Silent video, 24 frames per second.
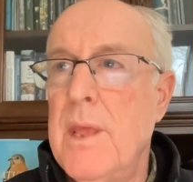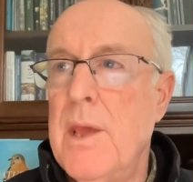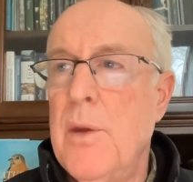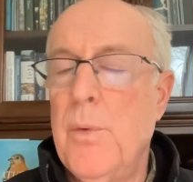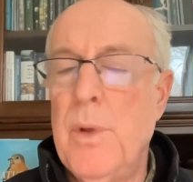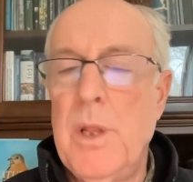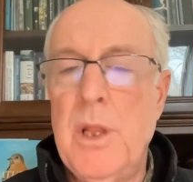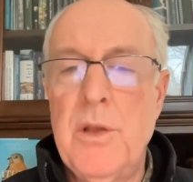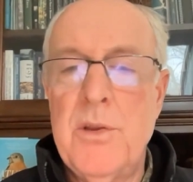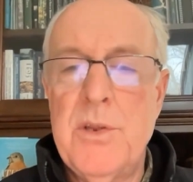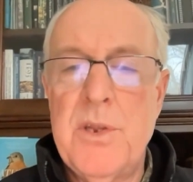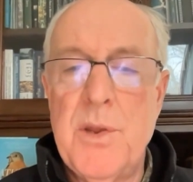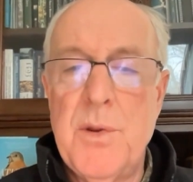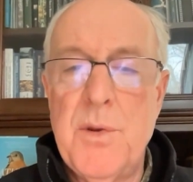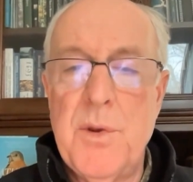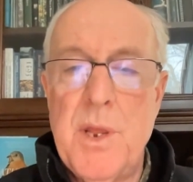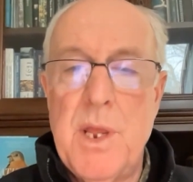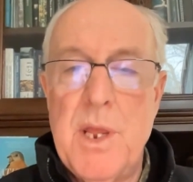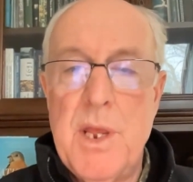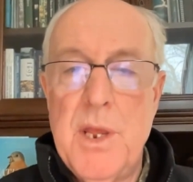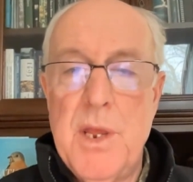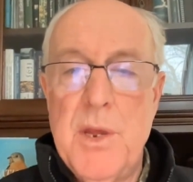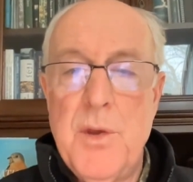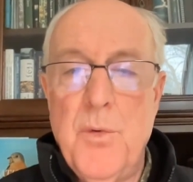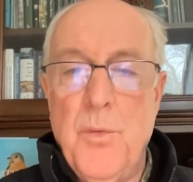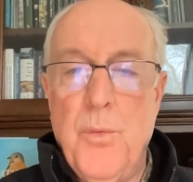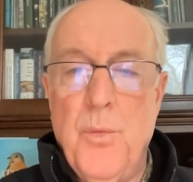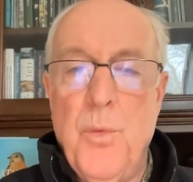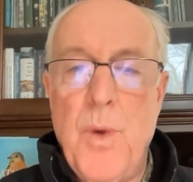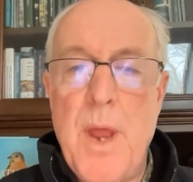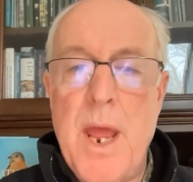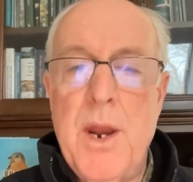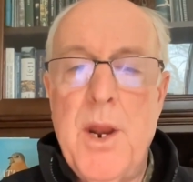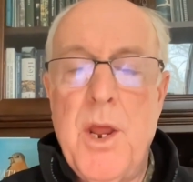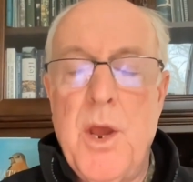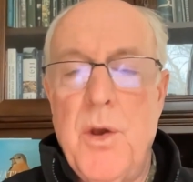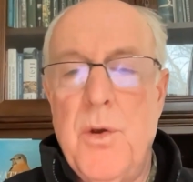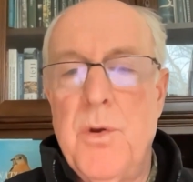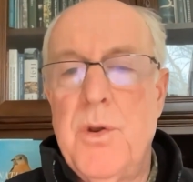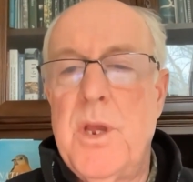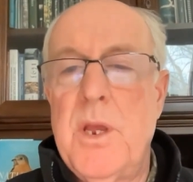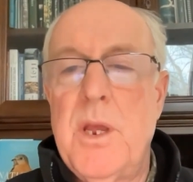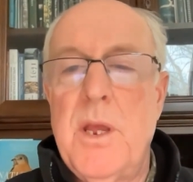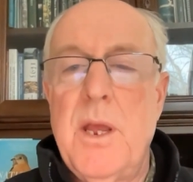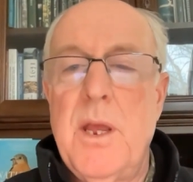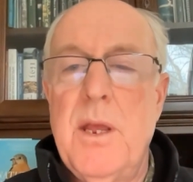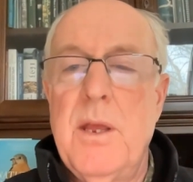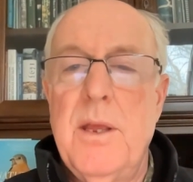we looked at red oak,
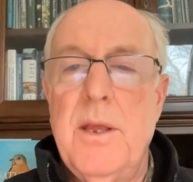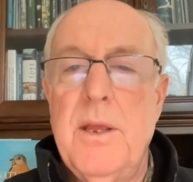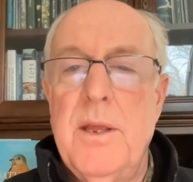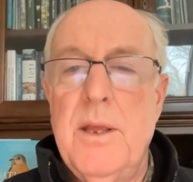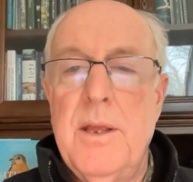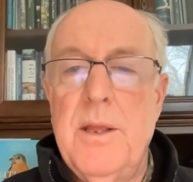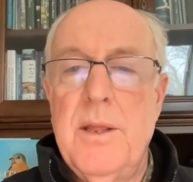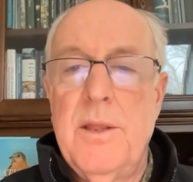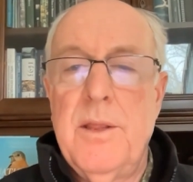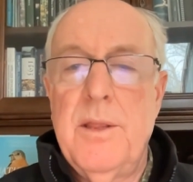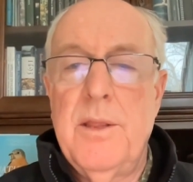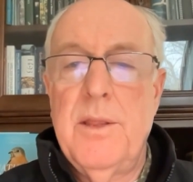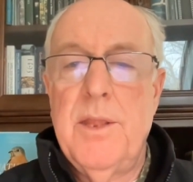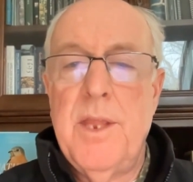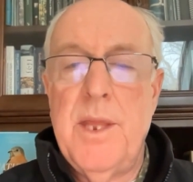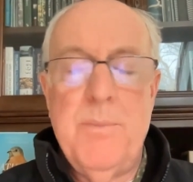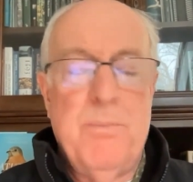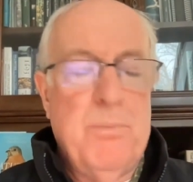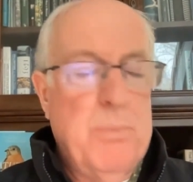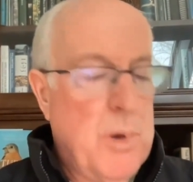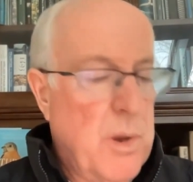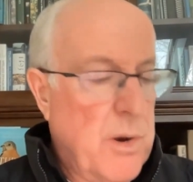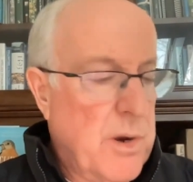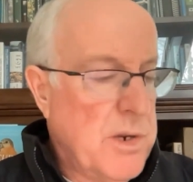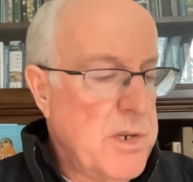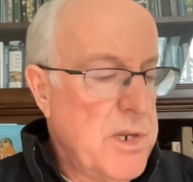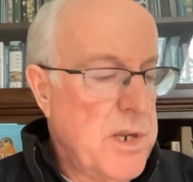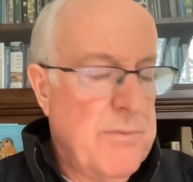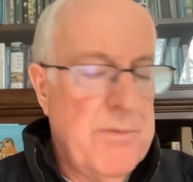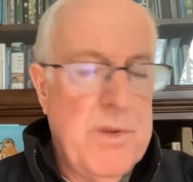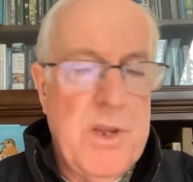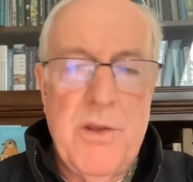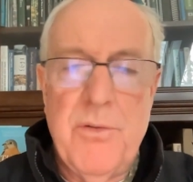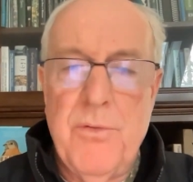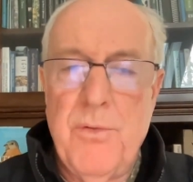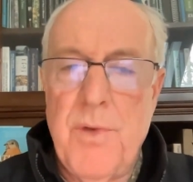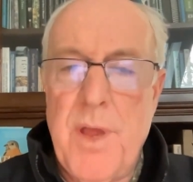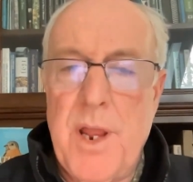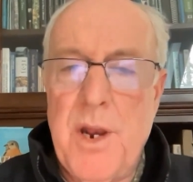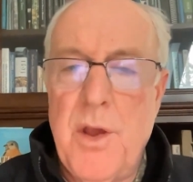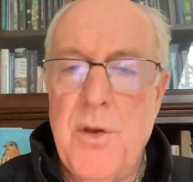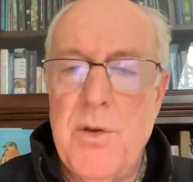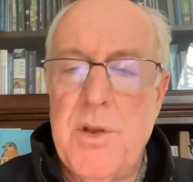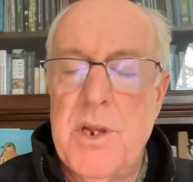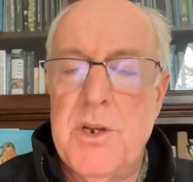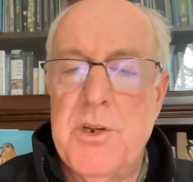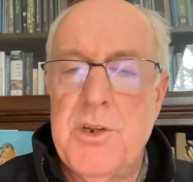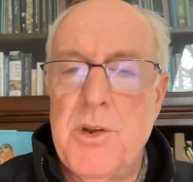the productivity of red
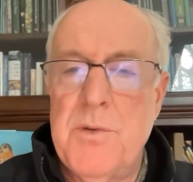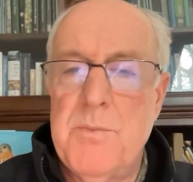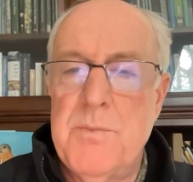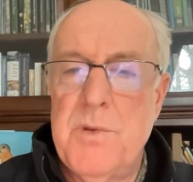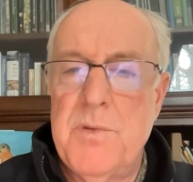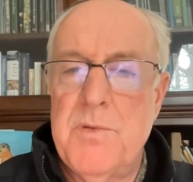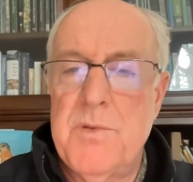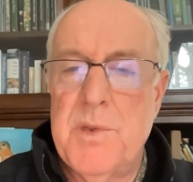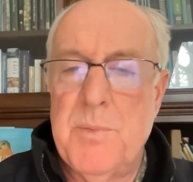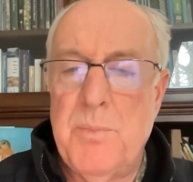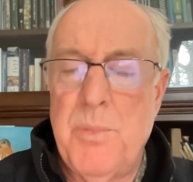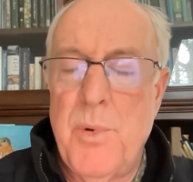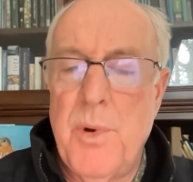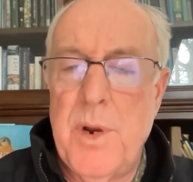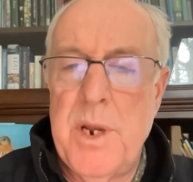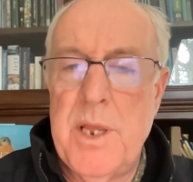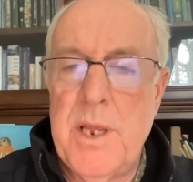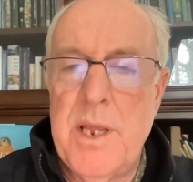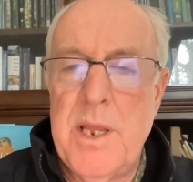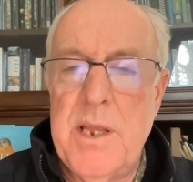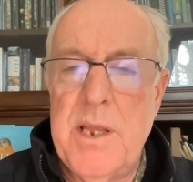oak in terms of supporting